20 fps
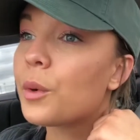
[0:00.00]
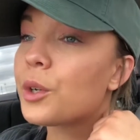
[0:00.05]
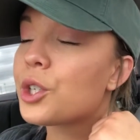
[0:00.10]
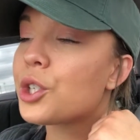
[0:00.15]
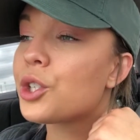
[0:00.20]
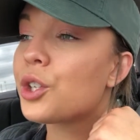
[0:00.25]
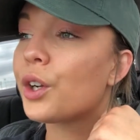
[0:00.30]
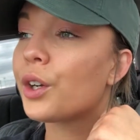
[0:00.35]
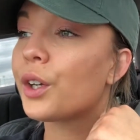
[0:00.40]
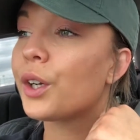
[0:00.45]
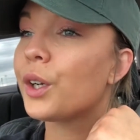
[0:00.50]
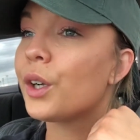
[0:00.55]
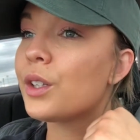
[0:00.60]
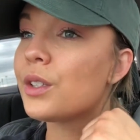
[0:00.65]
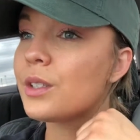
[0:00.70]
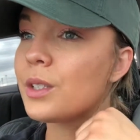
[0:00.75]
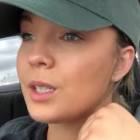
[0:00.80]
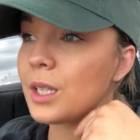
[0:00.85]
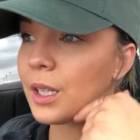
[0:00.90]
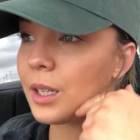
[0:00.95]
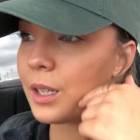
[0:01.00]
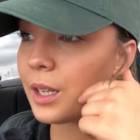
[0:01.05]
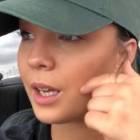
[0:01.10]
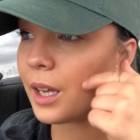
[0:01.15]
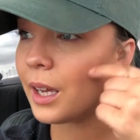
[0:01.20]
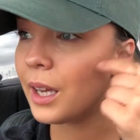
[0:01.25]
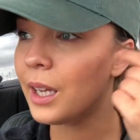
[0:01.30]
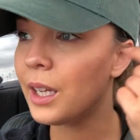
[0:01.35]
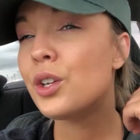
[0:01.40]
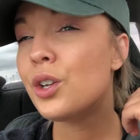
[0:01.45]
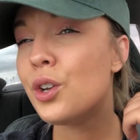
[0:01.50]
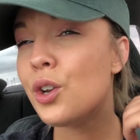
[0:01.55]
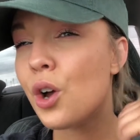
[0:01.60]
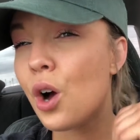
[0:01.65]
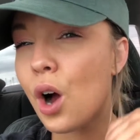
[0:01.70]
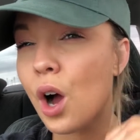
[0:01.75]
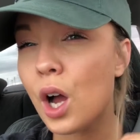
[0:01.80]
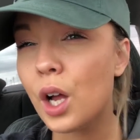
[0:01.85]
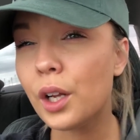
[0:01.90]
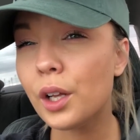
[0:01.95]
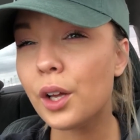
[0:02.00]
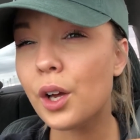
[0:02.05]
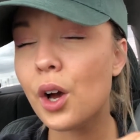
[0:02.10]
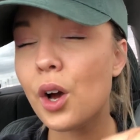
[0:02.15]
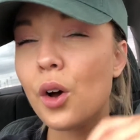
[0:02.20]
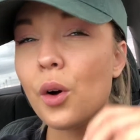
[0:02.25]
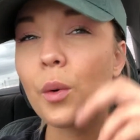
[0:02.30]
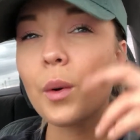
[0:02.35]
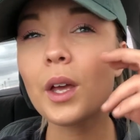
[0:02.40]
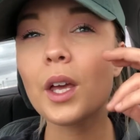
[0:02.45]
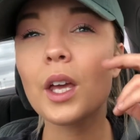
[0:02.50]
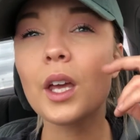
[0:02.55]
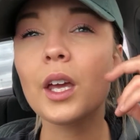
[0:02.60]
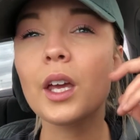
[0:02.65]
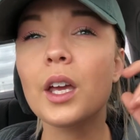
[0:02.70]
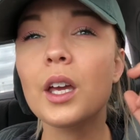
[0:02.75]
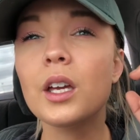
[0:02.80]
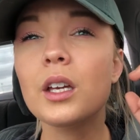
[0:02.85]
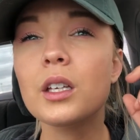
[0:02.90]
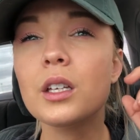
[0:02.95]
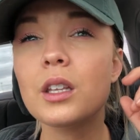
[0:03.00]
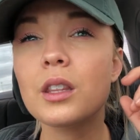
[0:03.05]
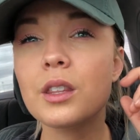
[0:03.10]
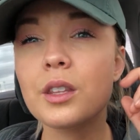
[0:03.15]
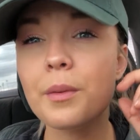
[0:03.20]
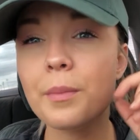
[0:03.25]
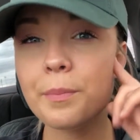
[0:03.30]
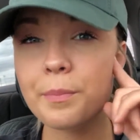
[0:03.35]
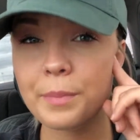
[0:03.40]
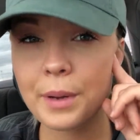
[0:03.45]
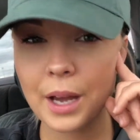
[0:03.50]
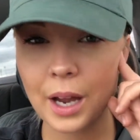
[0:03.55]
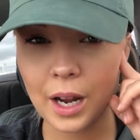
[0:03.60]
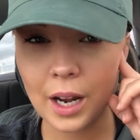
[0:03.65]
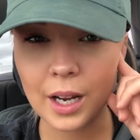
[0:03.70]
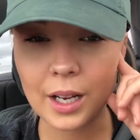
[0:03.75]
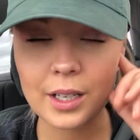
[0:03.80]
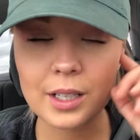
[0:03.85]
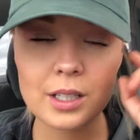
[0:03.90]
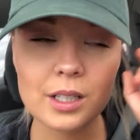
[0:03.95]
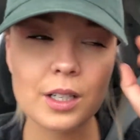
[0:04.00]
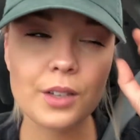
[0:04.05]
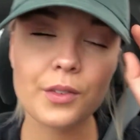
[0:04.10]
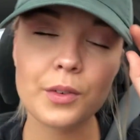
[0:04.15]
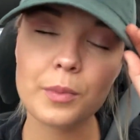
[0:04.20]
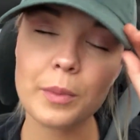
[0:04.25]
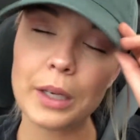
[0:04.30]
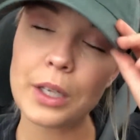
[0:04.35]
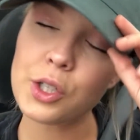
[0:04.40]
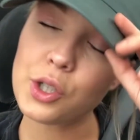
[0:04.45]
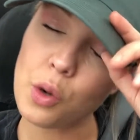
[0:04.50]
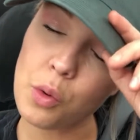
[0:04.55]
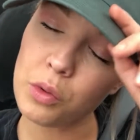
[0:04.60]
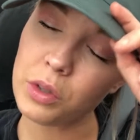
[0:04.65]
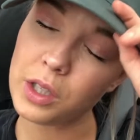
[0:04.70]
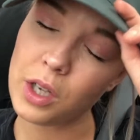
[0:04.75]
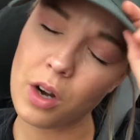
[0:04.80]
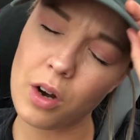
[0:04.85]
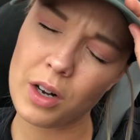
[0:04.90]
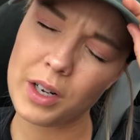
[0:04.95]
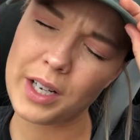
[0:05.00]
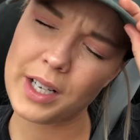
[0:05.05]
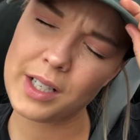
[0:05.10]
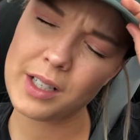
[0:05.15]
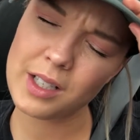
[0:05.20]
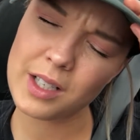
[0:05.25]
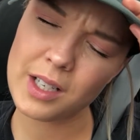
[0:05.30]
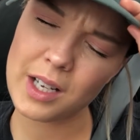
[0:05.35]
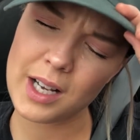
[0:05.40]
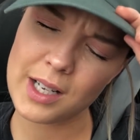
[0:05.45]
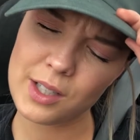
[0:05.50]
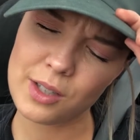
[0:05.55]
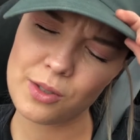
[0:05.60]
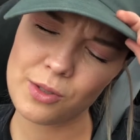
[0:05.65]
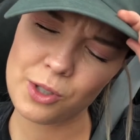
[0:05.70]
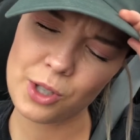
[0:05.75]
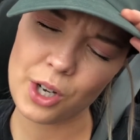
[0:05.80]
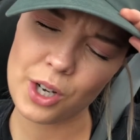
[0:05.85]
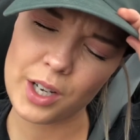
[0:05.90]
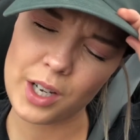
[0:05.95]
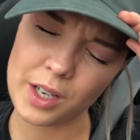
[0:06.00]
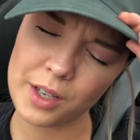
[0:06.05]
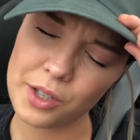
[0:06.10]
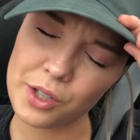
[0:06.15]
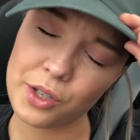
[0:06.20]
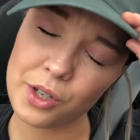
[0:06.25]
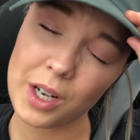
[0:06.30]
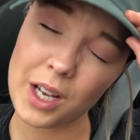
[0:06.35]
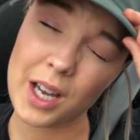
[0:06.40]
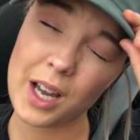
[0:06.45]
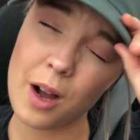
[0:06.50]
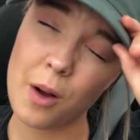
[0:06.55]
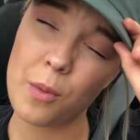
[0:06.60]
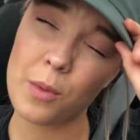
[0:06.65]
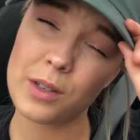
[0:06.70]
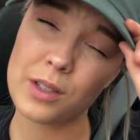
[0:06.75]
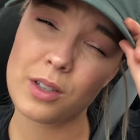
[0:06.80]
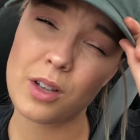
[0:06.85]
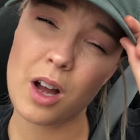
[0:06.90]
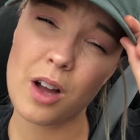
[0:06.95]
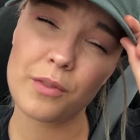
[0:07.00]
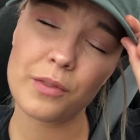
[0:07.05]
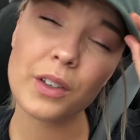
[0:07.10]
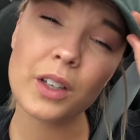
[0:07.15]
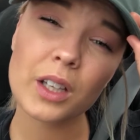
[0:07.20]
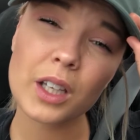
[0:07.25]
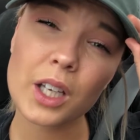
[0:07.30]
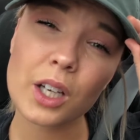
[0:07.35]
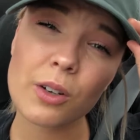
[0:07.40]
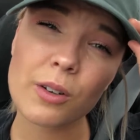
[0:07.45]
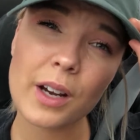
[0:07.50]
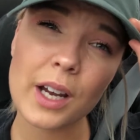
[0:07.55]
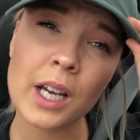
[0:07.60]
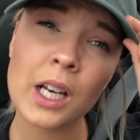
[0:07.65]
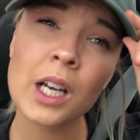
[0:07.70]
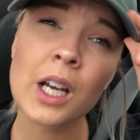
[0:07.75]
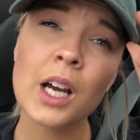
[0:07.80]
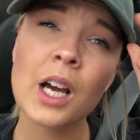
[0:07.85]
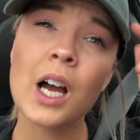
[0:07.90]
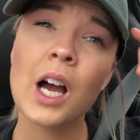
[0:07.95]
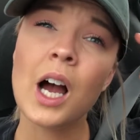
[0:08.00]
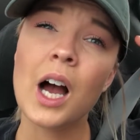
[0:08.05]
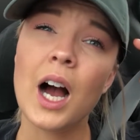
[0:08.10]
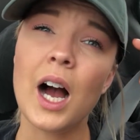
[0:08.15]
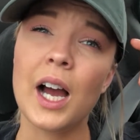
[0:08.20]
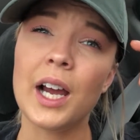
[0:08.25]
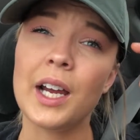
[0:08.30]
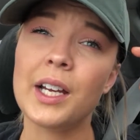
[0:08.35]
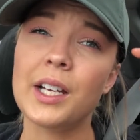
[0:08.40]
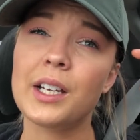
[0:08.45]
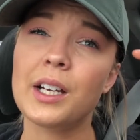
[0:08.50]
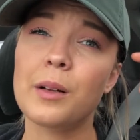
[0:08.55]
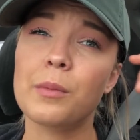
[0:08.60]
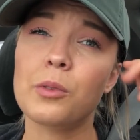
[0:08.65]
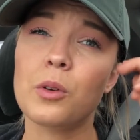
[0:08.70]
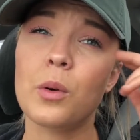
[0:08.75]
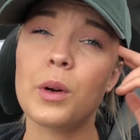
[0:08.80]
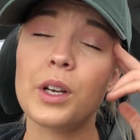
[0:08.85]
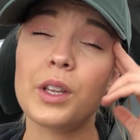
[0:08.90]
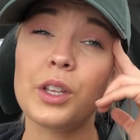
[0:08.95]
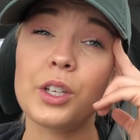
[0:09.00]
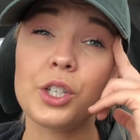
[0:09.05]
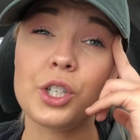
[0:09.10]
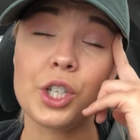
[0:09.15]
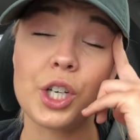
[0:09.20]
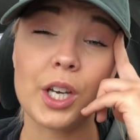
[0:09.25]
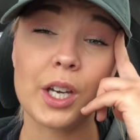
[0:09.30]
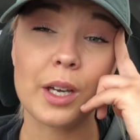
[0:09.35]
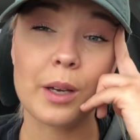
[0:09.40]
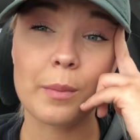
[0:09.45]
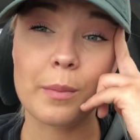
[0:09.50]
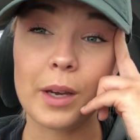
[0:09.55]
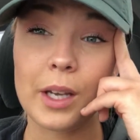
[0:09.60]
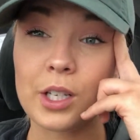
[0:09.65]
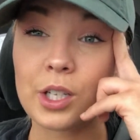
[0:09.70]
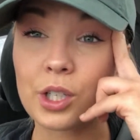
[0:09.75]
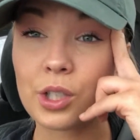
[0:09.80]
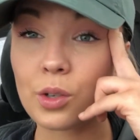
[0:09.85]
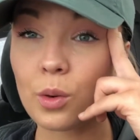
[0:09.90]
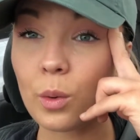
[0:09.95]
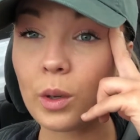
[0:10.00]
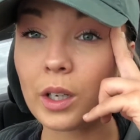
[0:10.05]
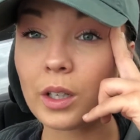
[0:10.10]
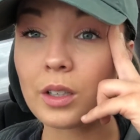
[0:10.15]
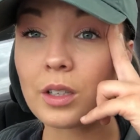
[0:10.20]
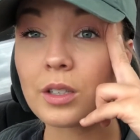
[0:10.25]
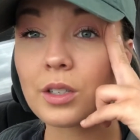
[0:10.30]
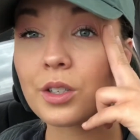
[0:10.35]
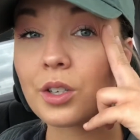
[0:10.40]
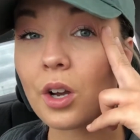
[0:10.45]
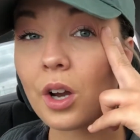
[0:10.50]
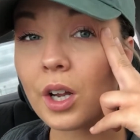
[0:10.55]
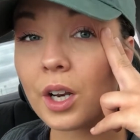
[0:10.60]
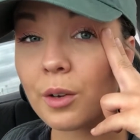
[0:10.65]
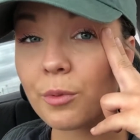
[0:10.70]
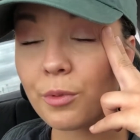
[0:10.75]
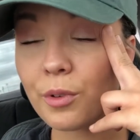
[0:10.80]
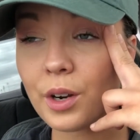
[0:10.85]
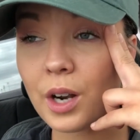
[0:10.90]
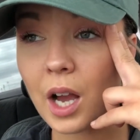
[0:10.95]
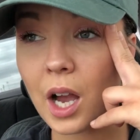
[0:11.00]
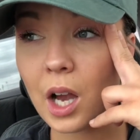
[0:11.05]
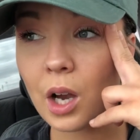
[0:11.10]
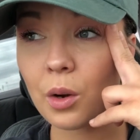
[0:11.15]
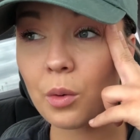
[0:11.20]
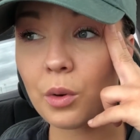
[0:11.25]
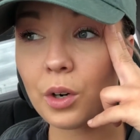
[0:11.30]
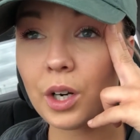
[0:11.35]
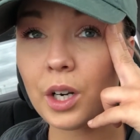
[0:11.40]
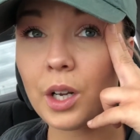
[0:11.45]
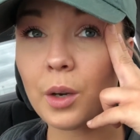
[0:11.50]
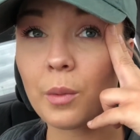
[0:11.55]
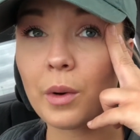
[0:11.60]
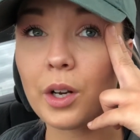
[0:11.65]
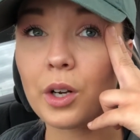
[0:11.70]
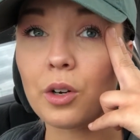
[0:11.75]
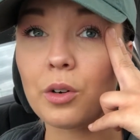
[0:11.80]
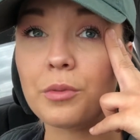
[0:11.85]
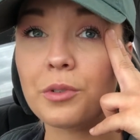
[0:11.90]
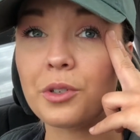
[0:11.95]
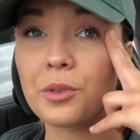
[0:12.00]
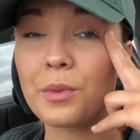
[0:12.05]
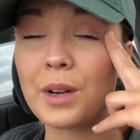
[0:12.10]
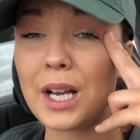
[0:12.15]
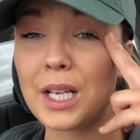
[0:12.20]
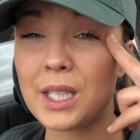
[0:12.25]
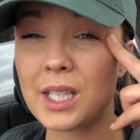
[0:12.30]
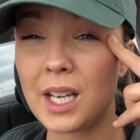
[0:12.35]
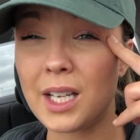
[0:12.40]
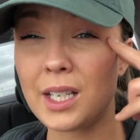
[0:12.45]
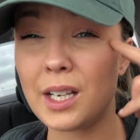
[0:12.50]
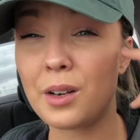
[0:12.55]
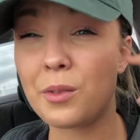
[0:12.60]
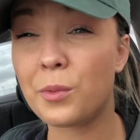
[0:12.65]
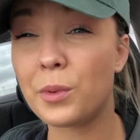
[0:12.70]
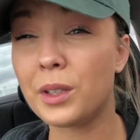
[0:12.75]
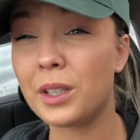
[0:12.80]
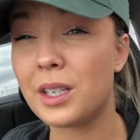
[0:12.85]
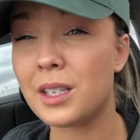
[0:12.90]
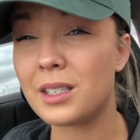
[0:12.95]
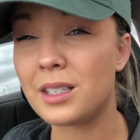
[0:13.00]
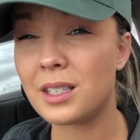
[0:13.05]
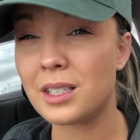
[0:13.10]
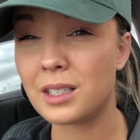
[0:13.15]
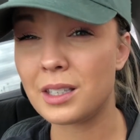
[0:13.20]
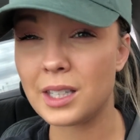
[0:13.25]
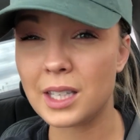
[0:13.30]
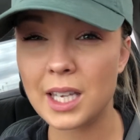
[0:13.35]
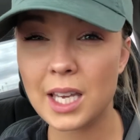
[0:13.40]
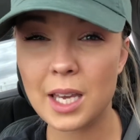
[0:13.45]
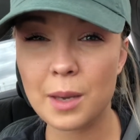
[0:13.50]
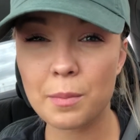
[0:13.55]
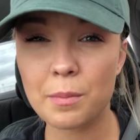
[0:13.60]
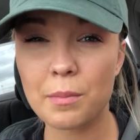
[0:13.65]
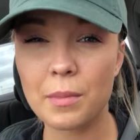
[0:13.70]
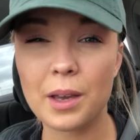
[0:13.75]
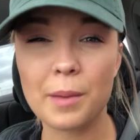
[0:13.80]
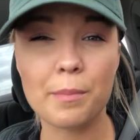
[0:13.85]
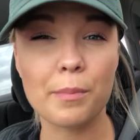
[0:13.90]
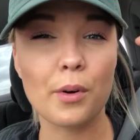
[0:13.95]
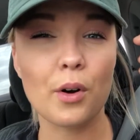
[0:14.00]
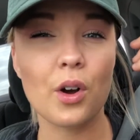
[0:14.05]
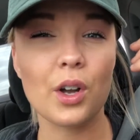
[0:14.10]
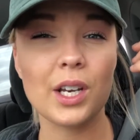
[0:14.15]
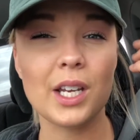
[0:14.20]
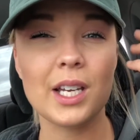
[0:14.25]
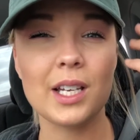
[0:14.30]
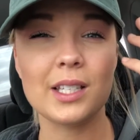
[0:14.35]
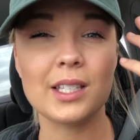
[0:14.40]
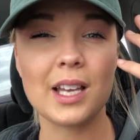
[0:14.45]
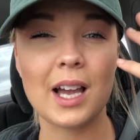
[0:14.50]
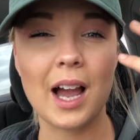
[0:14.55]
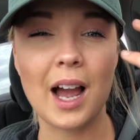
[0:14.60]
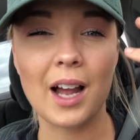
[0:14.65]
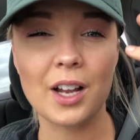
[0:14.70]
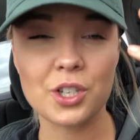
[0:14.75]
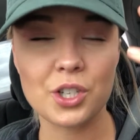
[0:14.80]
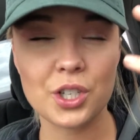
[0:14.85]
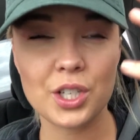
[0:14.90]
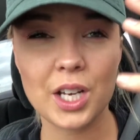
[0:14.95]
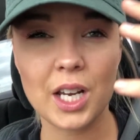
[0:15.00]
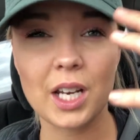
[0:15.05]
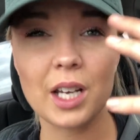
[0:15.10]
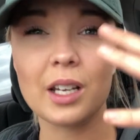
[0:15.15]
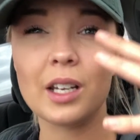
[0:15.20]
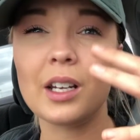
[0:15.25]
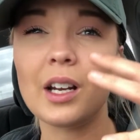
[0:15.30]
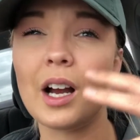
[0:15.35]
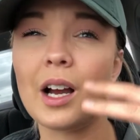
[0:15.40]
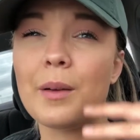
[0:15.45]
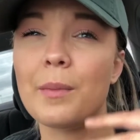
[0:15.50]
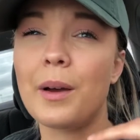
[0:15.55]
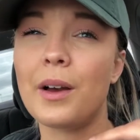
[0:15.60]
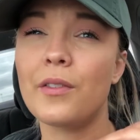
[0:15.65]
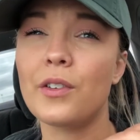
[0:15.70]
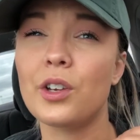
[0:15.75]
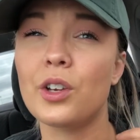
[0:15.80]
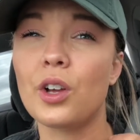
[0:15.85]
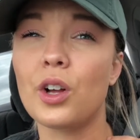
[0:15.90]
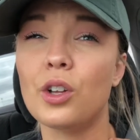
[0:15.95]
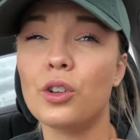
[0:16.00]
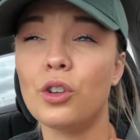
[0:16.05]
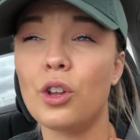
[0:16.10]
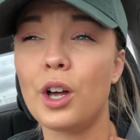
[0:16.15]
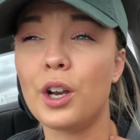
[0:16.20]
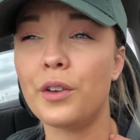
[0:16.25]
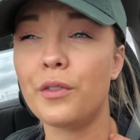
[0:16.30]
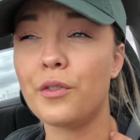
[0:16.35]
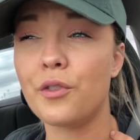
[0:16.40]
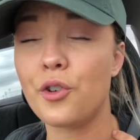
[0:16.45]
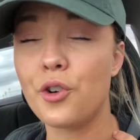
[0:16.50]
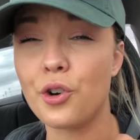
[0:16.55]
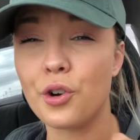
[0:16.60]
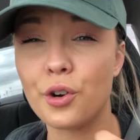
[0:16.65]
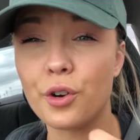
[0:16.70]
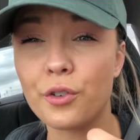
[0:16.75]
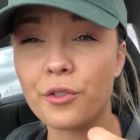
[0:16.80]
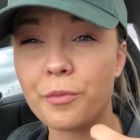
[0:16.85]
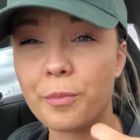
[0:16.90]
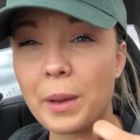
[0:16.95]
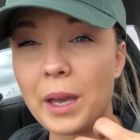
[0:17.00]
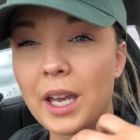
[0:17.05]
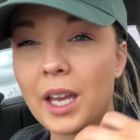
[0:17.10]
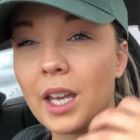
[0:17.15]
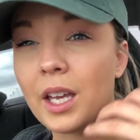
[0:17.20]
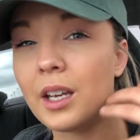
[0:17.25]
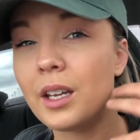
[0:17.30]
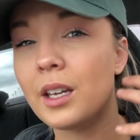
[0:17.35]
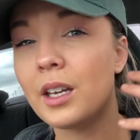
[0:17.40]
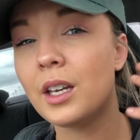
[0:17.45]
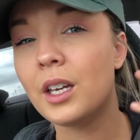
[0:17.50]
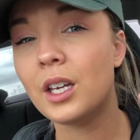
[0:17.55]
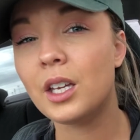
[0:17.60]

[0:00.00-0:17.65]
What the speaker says: which started on Sunday, not going the best. If I'm being totally honest, as you saw yesterday, I was not feeling great. I ended up going to the gym and just going in the sauna for an hour, and I went home to rest. I didn't really sleep. My body is agitated. I'm having a lot of nerve pain,